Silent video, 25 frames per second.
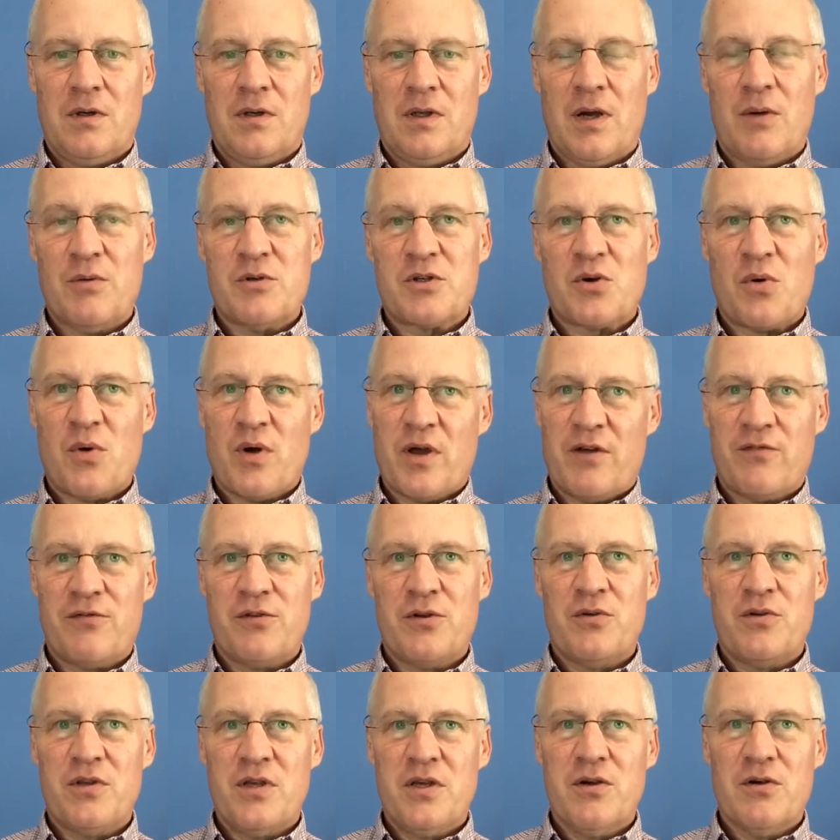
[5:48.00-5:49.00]
That was quite a
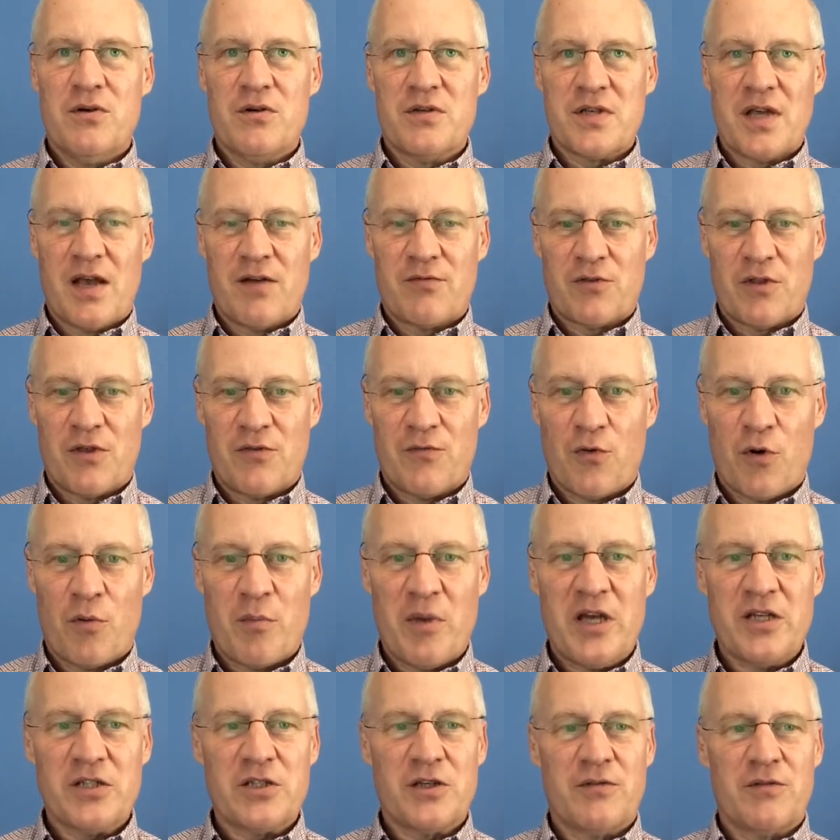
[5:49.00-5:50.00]
few years after the
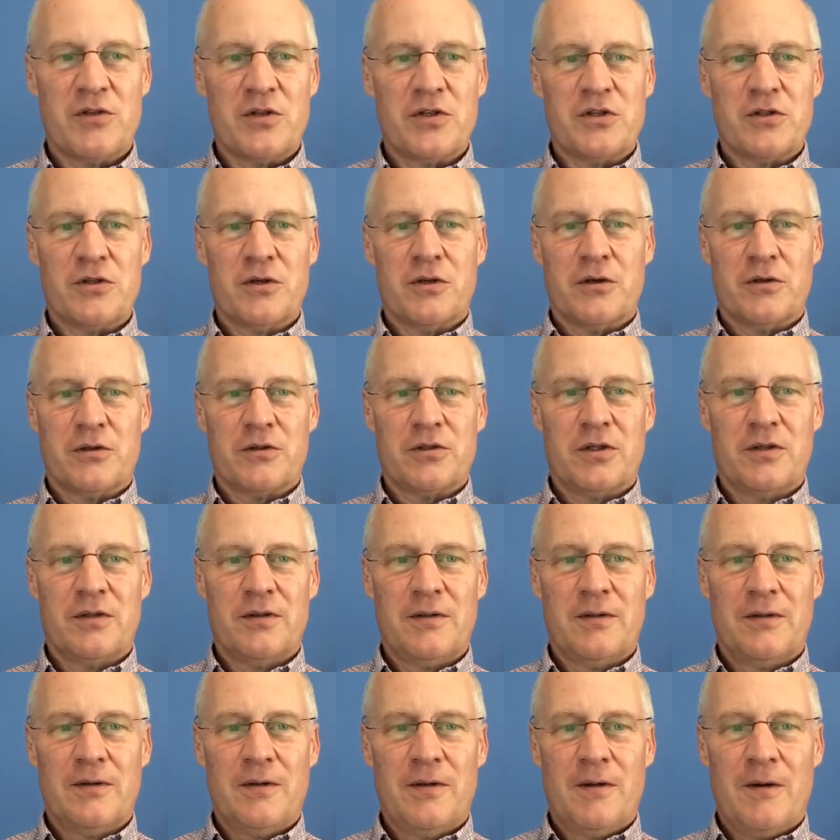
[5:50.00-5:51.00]
formation of the church.
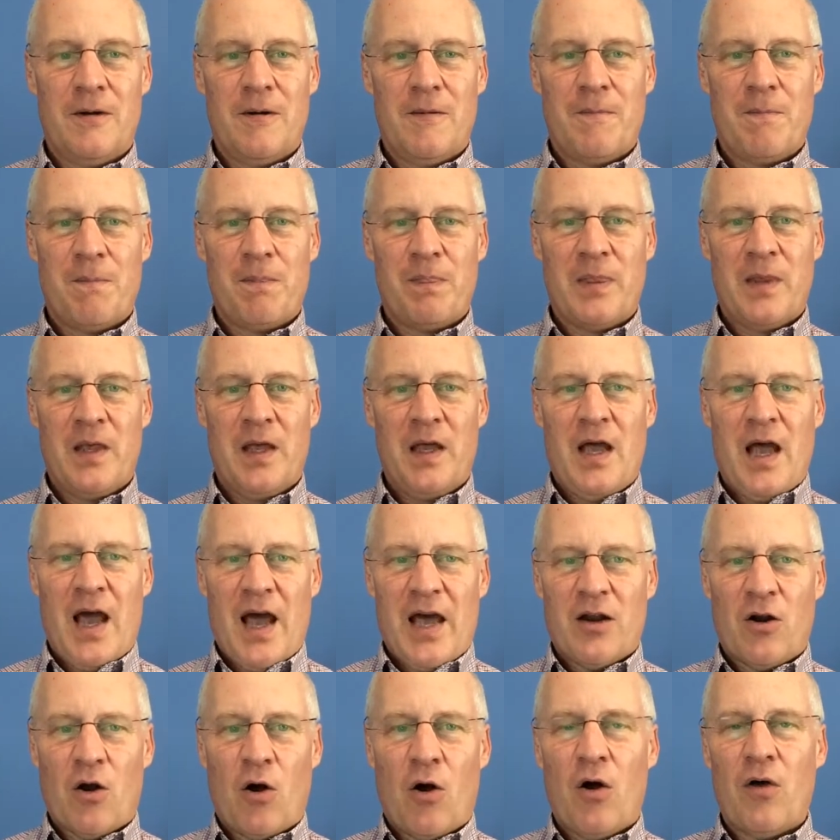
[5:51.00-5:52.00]

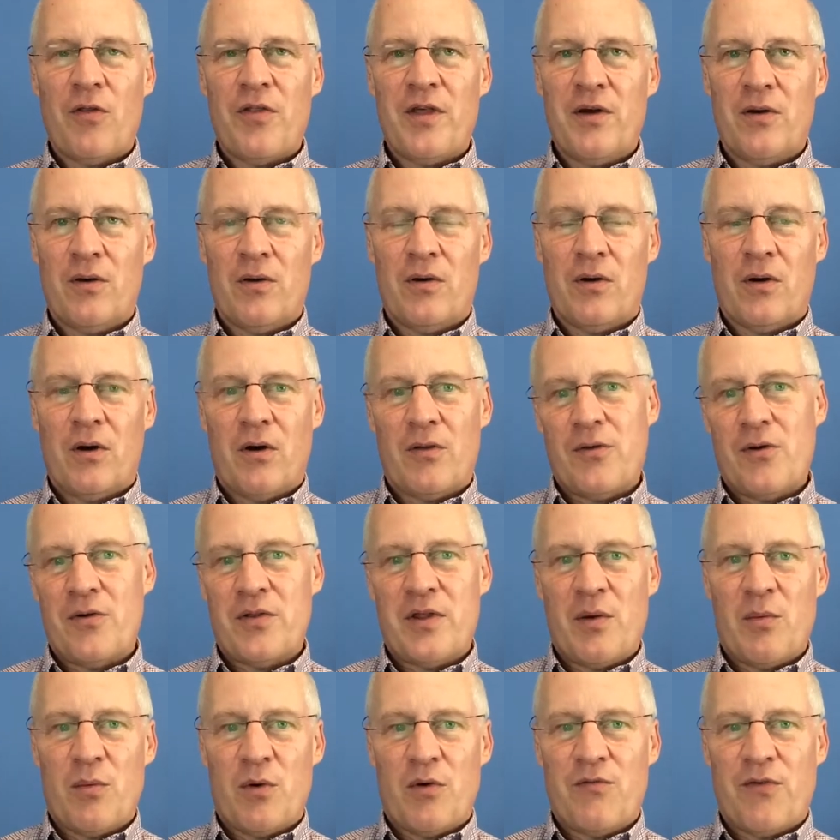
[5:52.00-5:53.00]
And although
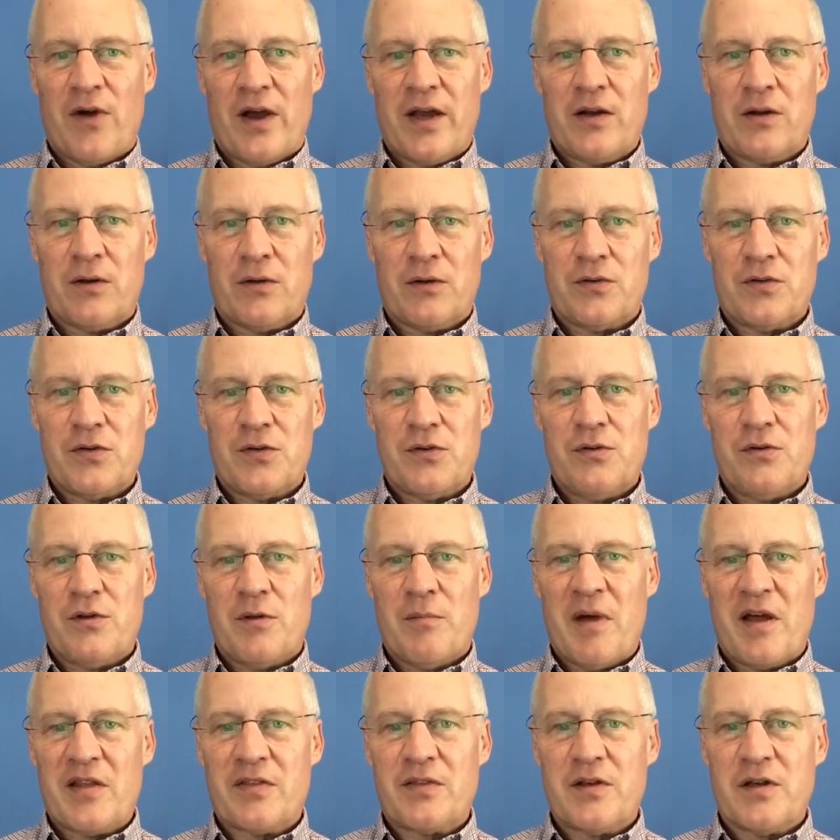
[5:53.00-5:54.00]
they were vital to the
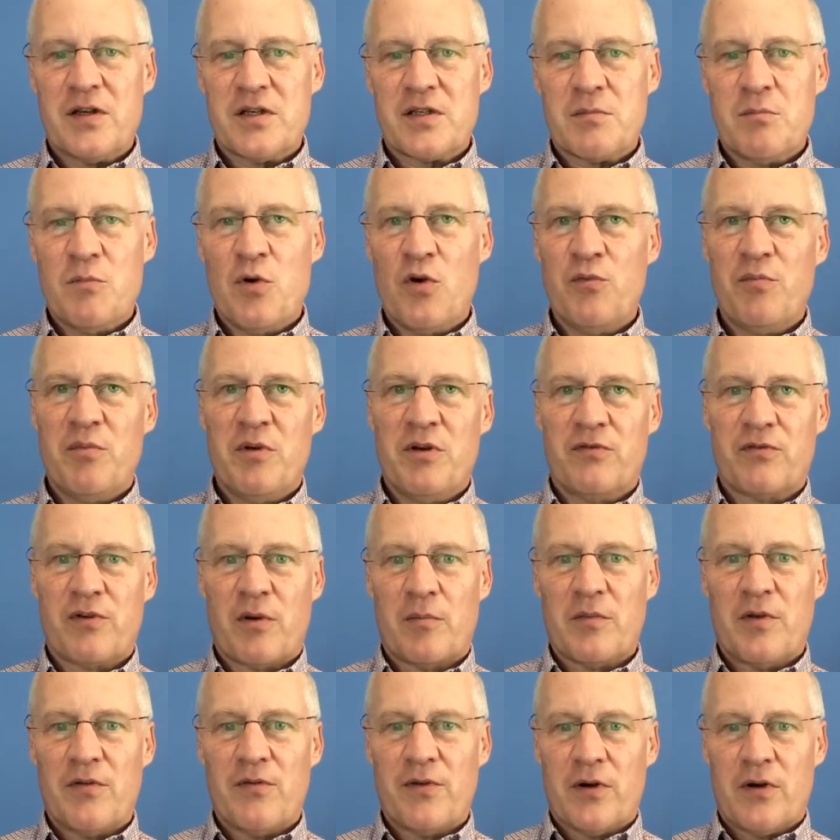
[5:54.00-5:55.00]
Methodist movement
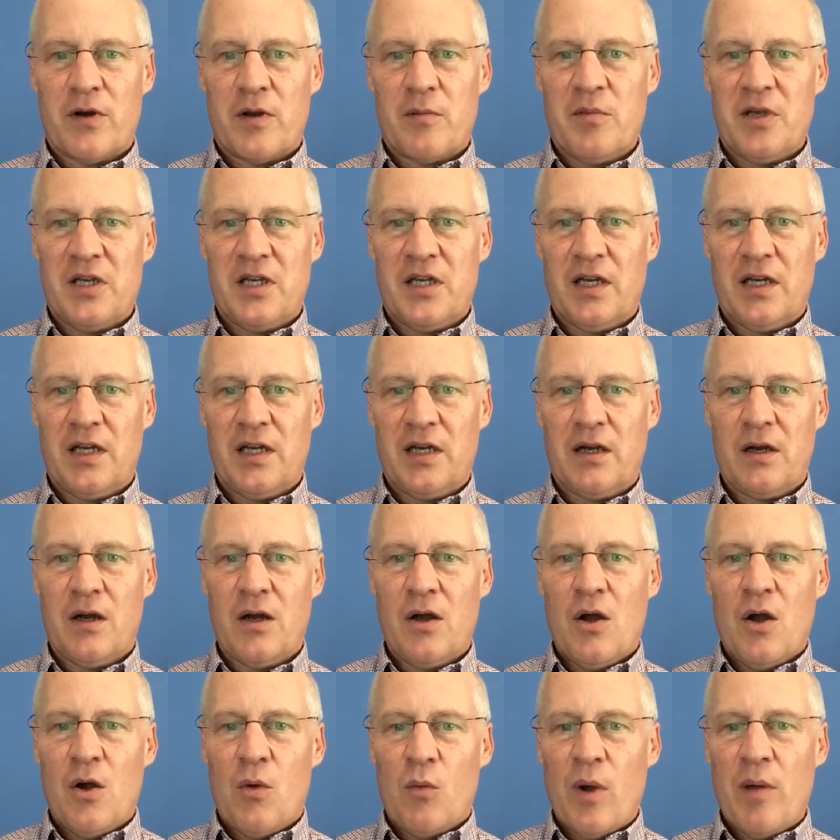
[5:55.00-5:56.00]
from the very beginning,
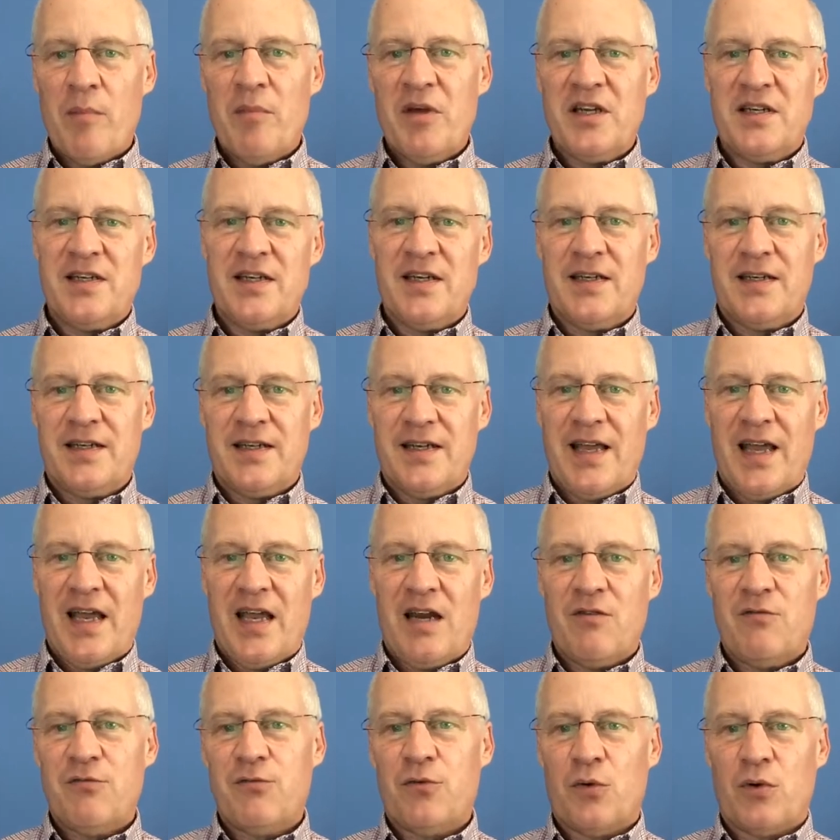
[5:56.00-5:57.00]
women didn't
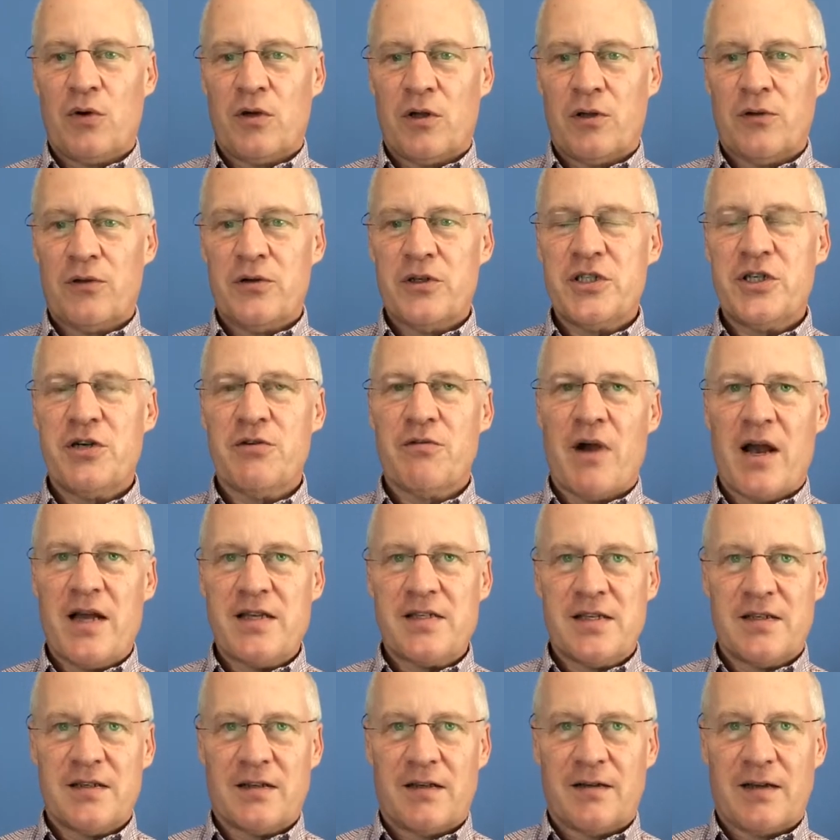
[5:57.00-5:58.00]
gain full clergy rights
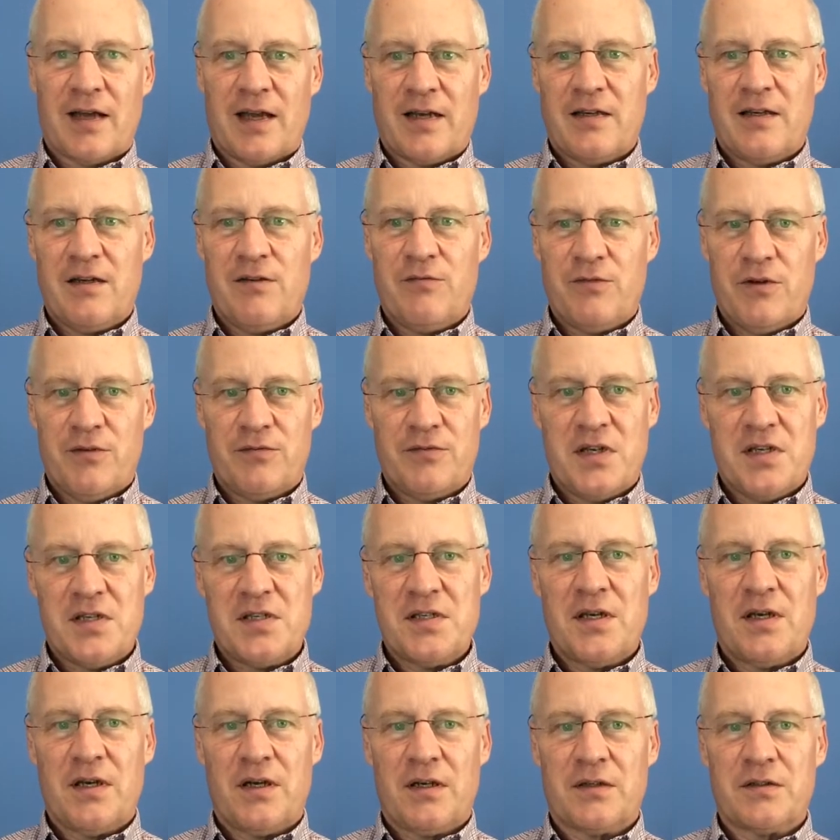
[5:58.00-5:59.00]
until
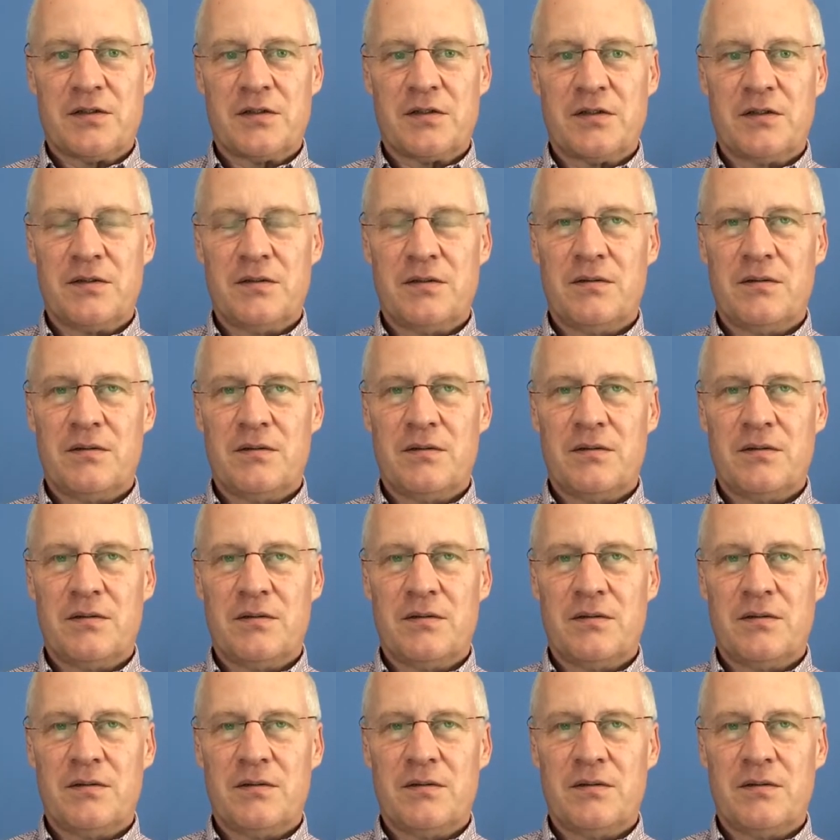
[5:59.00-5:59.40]
1956.